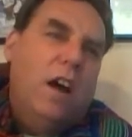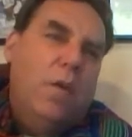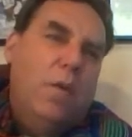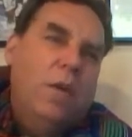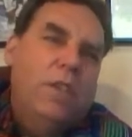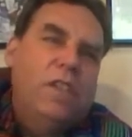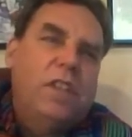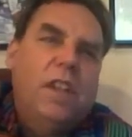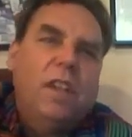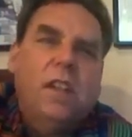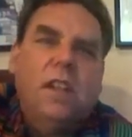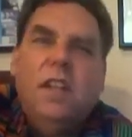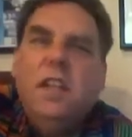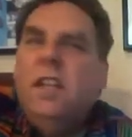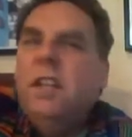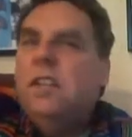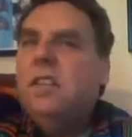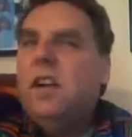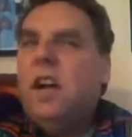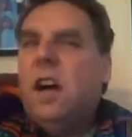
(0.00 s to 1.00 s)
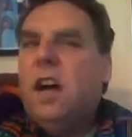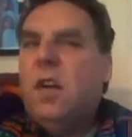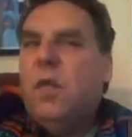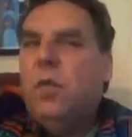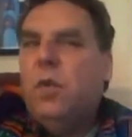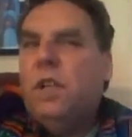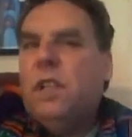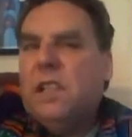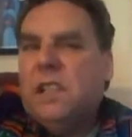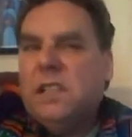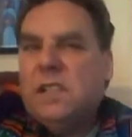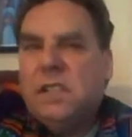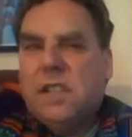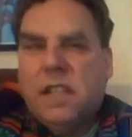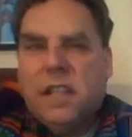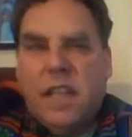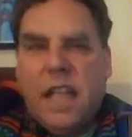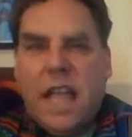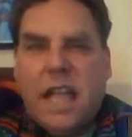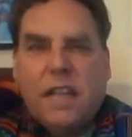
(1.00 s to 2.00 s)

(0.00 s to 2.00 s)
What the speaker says: which can lead to unrealistic